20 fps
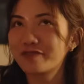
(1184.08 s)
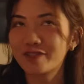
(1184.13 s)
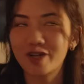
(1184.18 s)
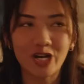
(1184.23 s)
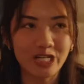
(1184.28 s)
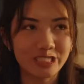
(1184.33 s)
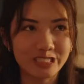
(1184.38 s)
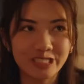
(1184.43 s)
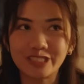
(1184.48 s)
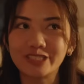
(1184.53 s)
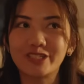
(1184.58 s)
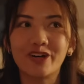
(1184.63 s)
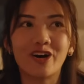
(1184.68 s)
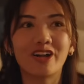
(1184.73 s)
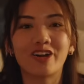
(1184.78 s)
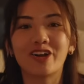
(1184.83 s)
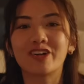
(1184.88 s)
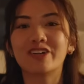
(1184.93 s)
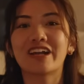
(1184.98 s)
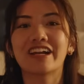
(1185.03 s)
talked a
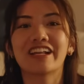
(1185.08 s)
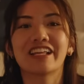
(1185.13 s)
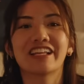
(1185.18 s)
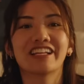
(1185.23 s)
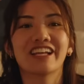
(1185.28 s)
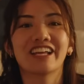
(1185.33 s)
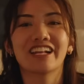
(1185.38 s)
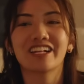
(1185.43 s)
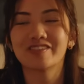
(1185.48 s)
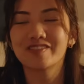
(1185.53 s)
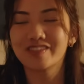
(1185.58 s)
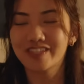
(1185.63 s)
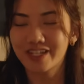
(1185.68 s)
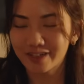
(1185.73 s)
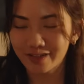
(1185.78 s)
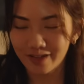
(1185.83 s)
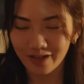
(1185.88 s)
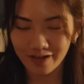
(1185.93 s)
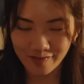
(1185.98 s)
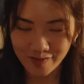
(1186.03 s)
lot already and I've said a
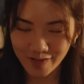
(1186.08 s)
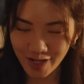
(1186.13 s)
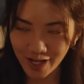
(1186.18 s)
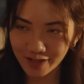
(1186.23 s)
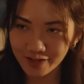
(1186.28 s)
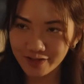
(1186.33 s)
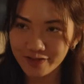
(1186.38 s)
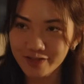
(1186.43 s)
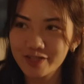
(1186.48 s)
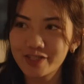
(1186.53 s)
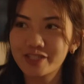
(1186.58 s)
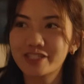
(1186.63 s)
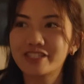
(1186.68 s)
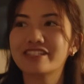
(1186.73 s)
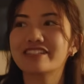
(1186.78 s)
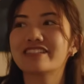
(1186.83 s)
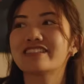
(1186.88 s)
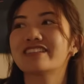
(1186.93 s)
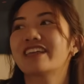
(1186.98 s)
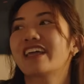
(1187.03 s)
lot of
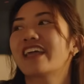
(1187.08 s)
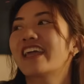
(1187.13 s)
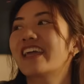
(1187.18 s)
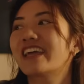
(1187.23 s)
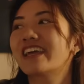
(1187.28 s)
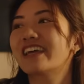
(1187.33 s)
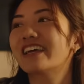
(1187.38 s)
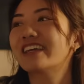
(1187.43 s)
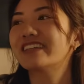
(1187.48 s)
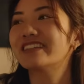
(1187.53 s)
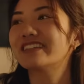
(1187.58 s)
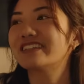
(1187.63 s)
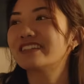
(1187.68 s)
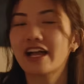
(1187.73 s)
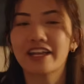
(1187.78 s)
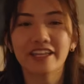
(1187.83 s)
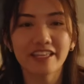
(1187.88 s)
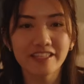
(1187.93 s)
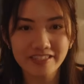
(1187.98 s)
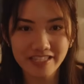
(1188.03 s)
challenges, and
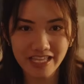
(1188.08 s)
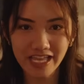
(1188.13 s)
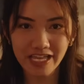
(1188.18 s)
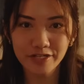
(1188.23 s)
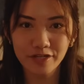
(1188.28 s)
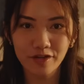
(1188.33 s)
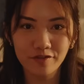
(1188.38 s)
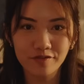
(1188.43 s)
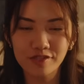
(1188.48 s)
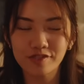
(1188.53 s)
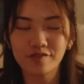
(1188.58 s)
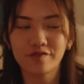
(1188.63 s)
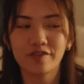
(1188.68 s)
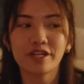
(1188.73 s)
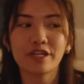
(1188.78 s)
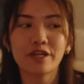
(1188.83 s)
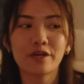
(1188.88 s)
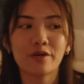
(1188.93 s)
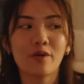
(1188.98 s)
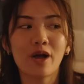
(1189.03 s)
I guess to end off this
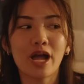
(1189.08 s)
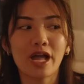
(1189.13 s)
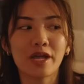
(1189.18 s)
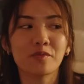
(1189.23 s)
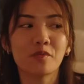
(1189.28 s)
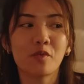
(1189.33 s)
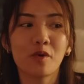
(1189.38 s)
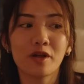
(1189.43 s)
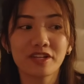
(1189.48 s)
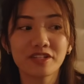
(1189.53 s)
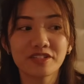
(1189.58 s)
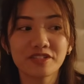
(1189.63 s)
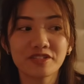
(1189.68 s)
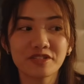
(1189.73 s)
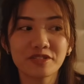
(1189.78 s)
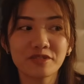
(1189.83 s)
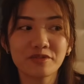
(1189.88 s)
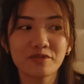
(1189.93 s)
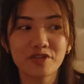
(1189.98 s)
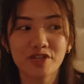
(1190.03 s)
video, I wanted
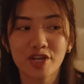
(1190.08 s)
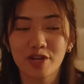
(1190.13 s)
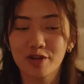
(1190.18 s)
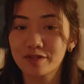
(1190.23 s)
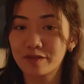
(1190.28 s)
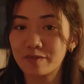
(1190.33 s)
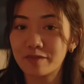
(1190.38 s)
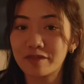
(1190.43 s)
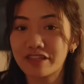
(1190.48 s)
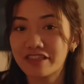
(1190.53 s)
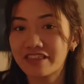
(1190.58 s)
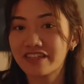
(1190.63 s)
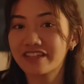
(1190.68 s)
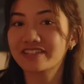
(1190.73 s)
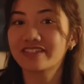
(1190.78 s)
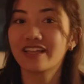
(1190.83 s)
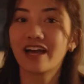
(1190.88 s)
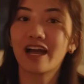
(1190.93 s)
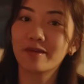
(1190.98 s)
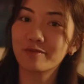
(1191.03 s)
to share some of the
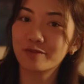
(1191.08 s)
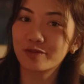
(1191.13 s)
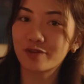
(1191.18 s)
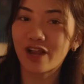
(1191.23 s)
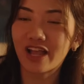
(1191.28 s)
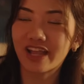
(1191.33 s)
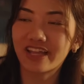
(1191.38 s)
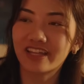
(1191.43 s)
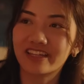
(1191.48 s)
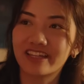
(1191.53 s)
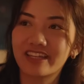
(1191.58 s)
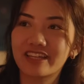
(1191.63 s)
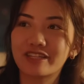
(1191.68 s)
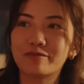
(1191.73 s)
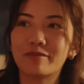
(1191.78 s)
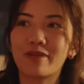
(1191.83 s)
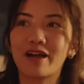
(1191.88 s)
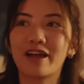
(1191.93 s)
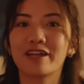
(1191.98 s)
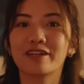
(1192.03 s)
things that I'm trying in
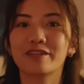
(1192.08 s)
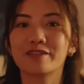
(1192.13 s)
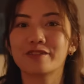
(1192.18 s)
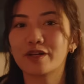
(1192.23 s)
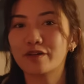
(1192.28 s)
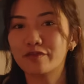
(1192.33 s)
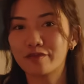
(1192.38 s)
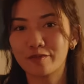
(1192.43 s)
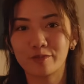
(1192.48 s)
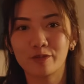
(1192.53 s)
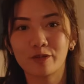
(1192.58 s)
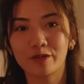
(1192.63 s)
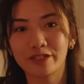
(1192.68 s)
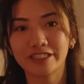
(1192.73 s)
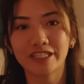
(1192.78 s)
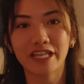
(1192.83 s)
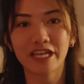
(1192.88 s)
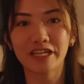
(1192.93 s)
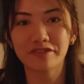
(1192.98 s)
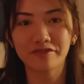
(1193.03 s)
my self-employed
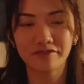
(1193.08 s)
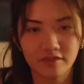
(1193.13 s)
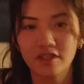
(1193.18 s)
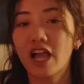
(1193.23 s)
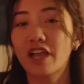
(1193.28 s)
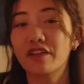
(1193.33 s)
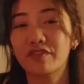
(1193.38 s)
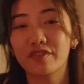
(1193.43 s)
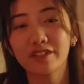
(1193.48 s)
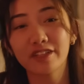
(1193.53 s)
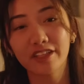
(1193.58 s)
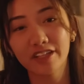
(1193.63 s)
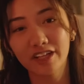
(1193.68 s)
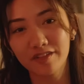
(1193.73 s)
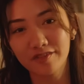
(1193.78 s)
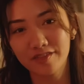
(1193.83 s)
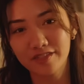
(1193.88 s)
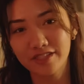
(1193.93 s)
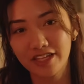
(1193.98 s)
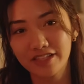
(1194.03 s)
life. I feel like
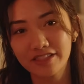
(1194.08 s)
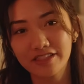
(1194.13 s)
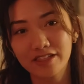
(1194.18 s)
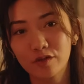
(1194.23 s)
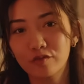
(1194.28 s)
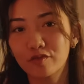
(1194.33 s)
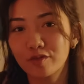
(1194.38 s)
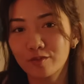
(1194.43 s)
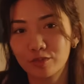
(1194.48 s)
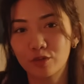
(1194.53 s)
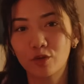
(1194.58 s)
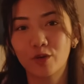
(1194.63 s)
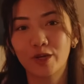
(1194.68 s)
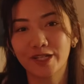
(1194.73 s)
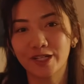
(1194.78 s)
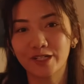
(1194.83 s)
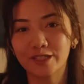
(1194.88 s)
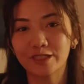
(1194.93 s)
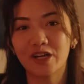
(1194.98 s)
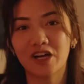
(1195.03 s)
I've said self-employed
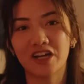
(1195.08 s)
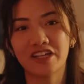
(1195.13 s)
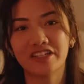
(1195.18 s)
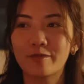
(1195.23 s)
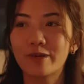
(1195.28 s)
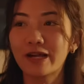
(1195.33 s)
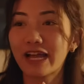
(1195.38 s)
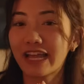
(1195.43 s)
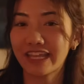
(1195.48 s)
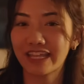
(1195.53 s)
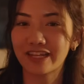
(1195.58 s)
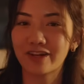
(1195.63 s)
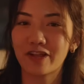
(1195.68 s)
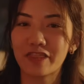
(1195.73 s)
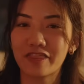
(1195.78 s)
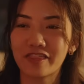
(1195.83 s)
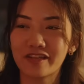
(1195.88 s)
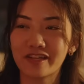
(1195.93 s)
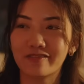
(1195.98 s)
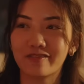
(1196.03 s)
a lot, but I
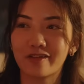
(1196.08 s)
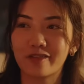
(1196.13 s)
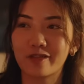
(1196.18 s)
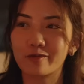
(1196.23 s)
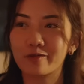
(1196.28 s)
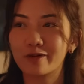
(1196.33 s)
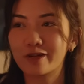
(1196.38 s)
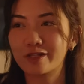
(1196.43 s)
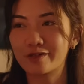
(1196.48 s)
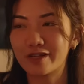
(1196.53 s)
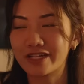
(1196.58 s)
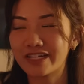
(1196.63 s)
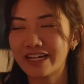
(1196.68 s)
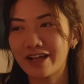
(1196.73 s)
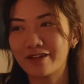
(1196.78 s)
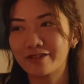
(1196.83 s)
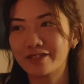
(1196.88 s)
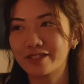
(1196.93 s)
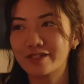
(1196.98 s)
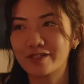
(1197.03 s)
cannot think of other words right
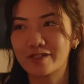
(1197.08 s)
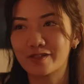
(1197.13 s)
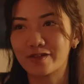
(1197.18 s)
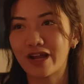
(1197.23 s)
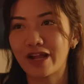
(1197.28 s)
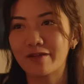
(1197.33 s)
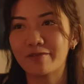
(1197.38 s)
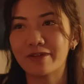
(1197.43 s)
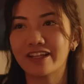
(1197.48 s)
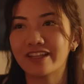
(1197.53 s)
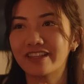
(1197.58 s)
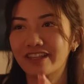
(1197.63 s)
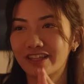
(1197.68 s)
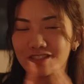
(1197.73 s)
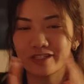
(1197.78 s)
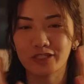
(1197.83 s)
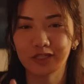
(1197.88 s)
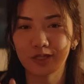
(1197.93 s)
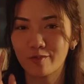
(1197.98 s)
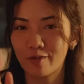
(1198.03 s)
now to describe it, and that's
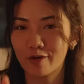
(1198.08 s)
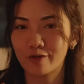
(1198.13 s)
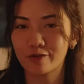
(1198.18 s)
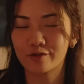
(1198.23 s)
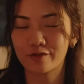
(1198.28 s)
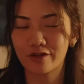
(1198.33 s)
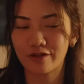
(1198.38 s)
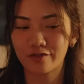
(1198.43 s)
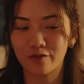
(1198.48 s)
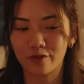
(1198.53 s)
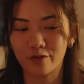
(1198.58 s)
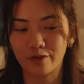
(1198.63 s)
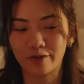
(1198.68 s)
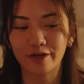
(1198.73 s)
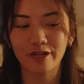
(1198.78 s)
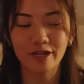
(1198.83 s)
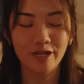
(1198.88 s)
like the most straightforward.